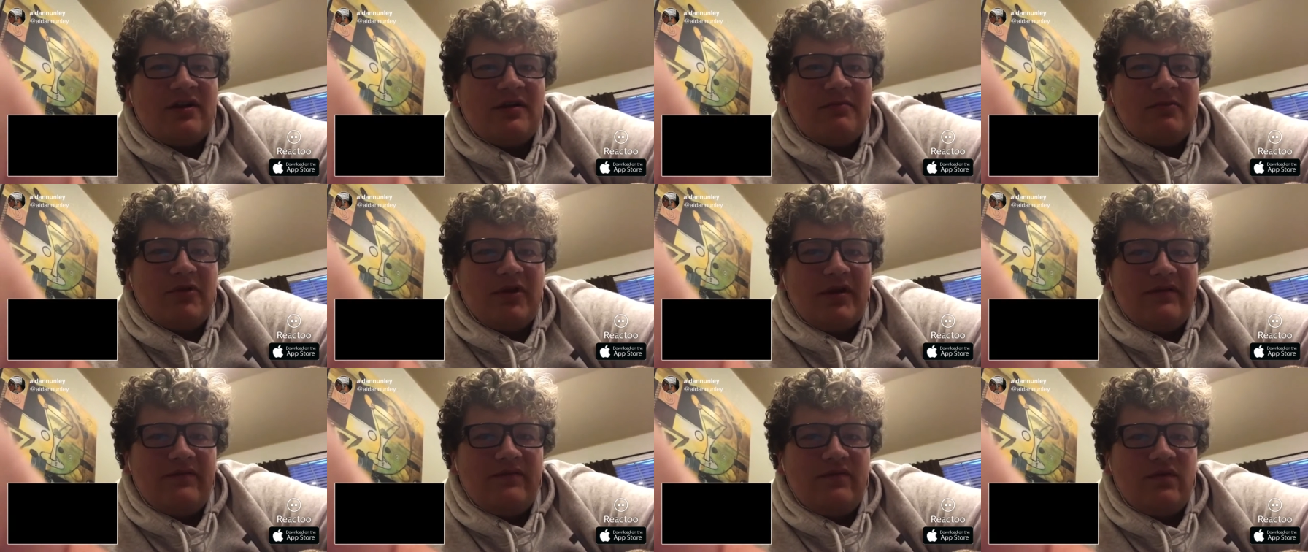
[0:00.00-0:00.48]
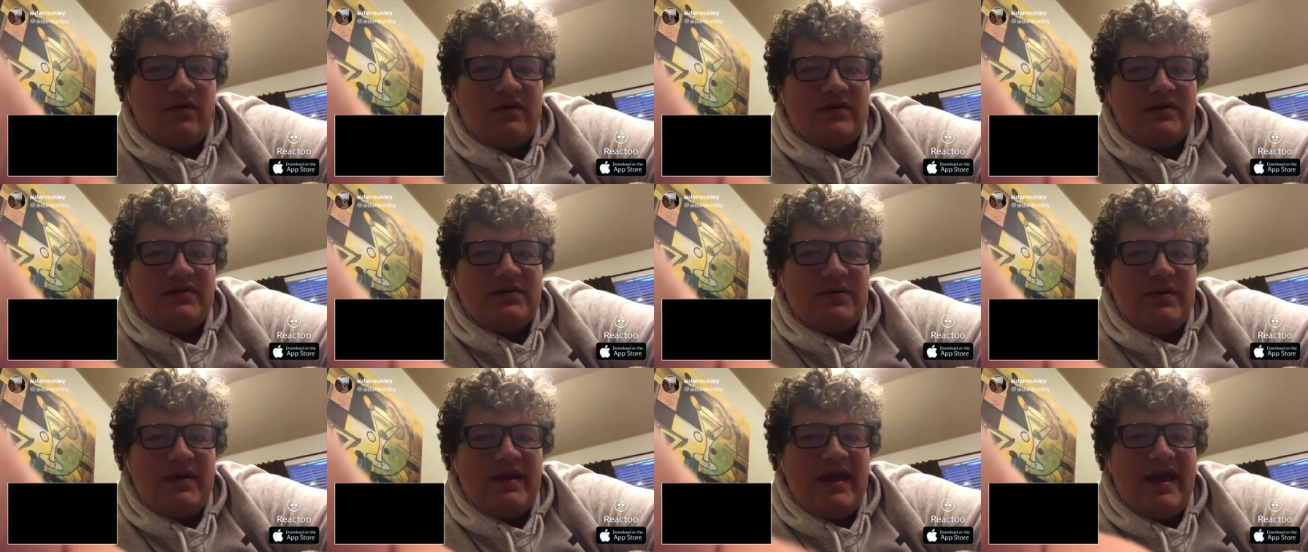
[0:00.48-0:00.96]
I'm looking forward
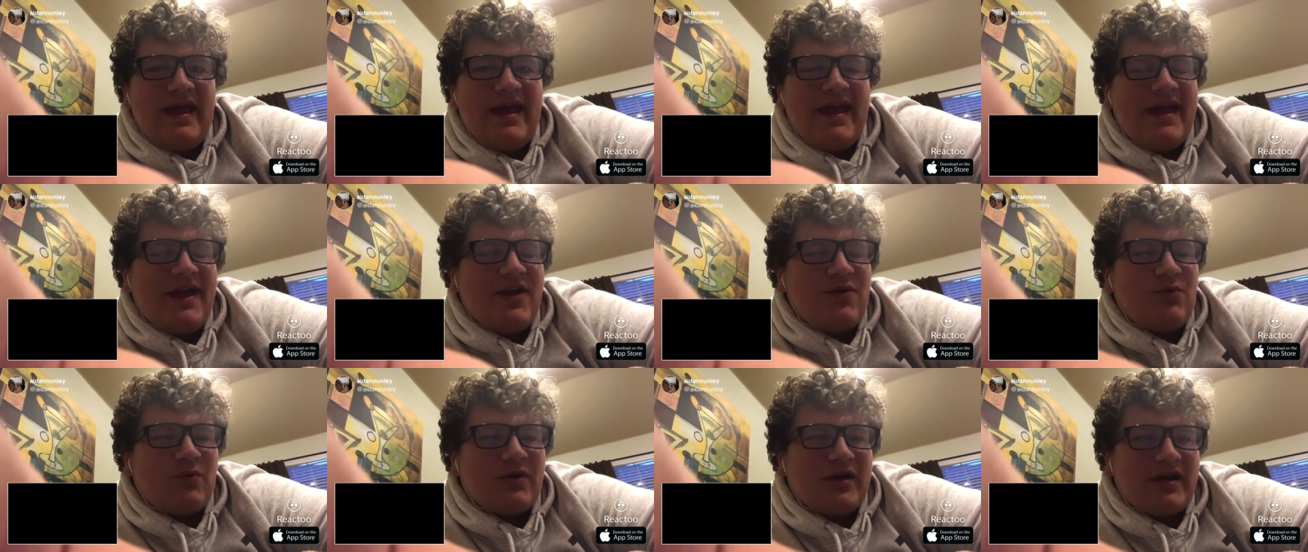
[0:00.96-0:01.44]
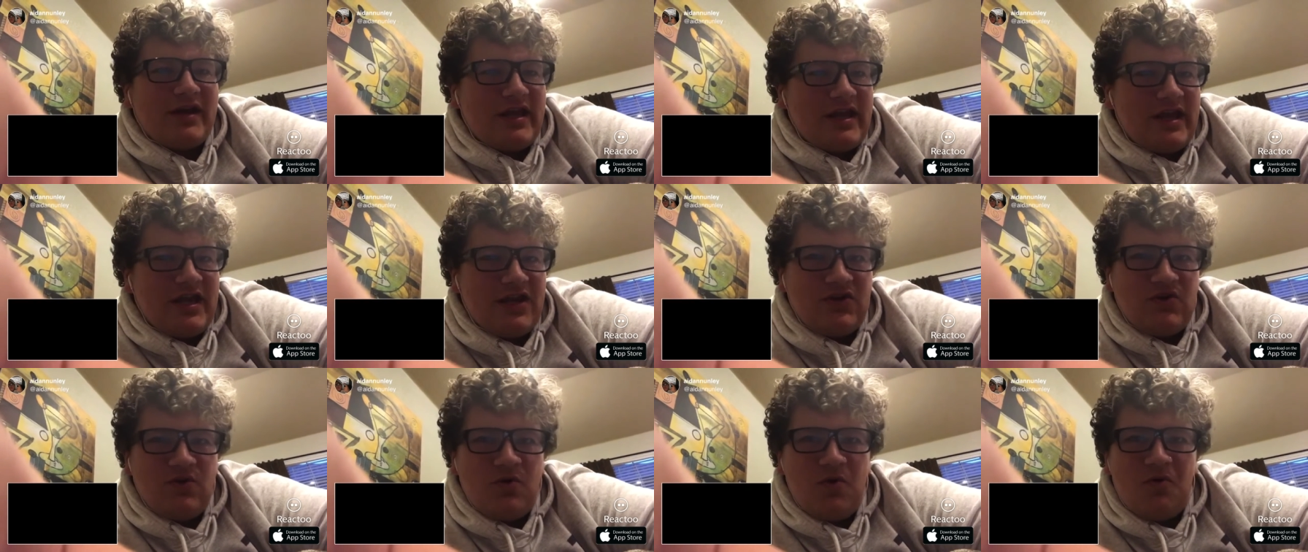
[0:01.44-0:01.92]
to it, and we're going to get
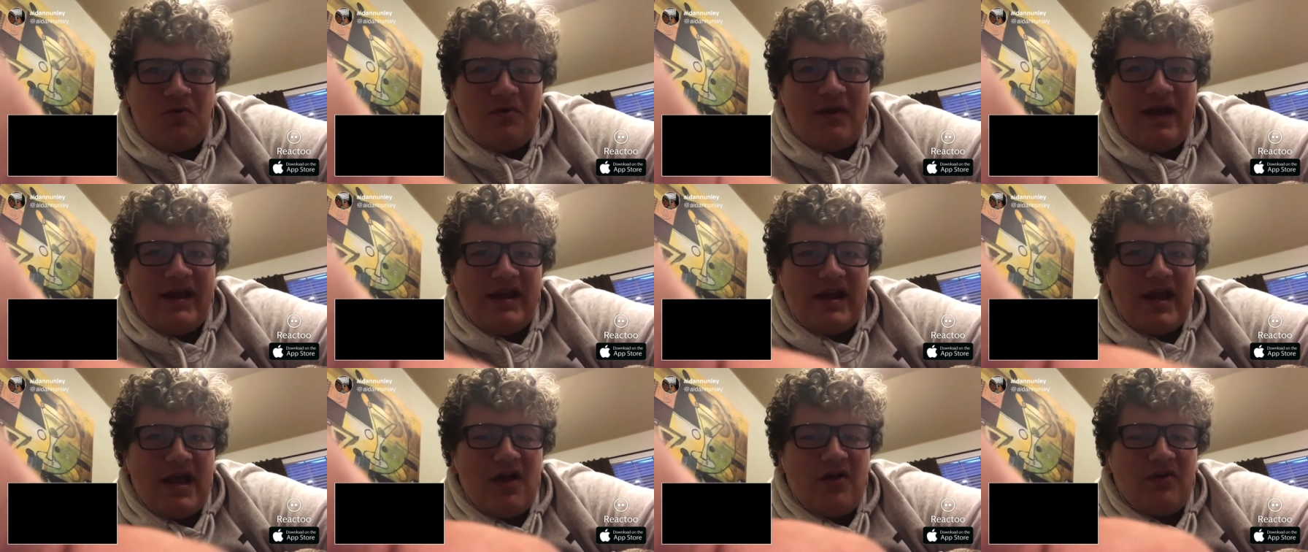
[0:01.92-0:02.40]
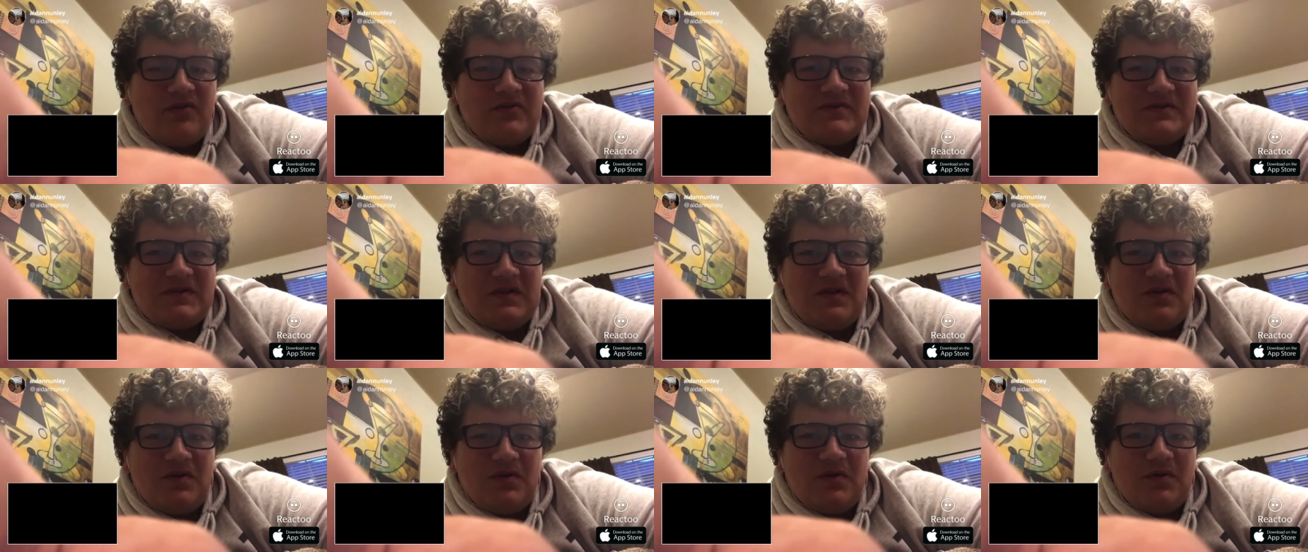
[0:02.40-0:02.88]
into it right now.
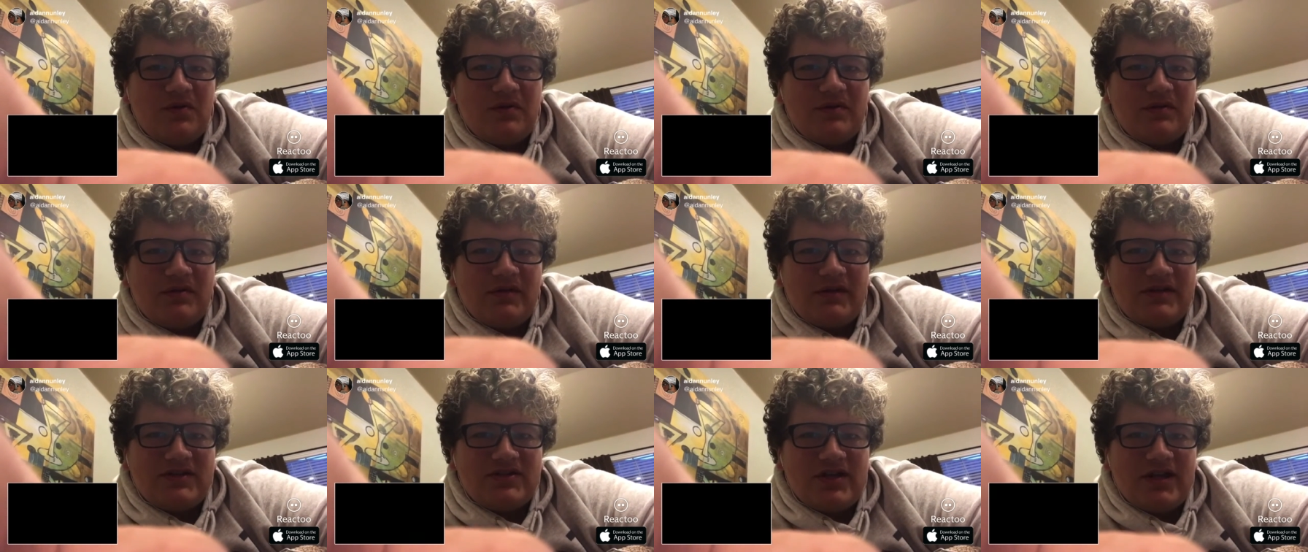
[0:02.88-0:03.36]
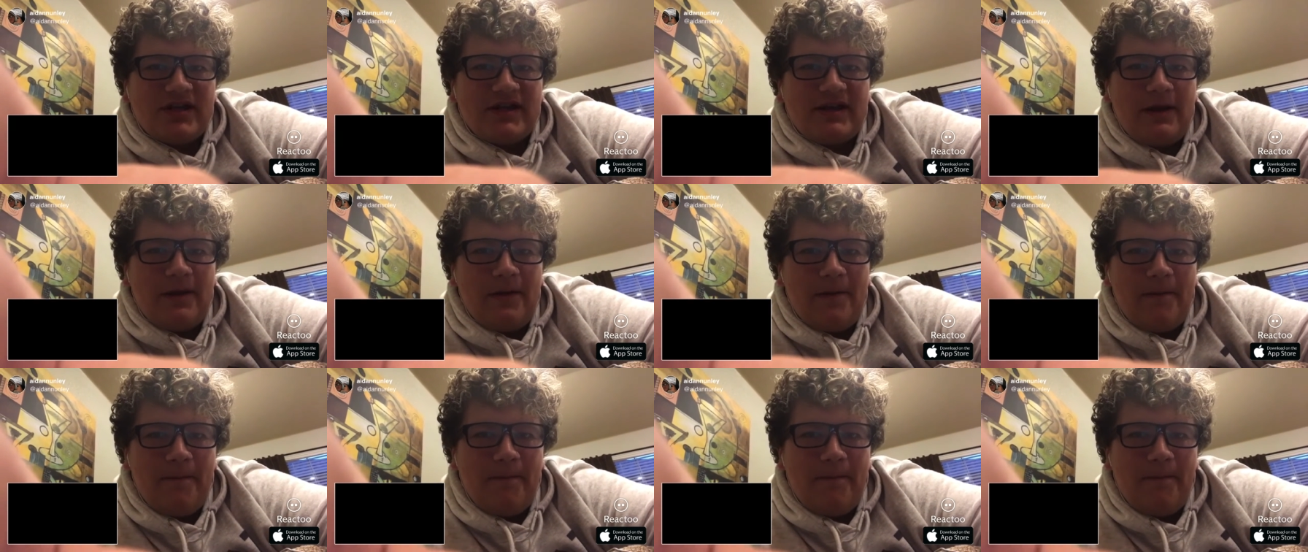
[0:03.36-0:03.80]
So let's check it out.